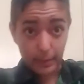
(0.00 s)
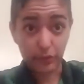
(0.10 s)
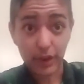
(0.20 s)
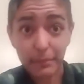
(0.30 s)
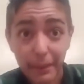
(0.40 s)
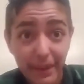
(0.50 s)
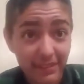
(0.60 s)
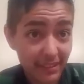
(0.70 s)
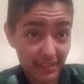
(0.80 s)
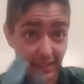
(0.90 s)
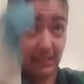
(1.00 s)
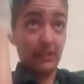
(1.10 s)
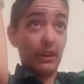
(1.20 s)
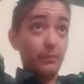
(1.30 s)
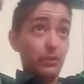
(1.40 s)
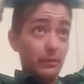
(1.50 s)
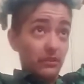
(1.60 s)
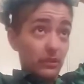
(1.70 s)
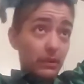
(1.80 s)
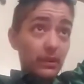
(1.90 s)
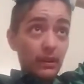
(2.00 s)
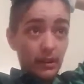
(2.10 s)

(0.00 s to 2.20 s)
I'm trying my best to stay centered, I promise you.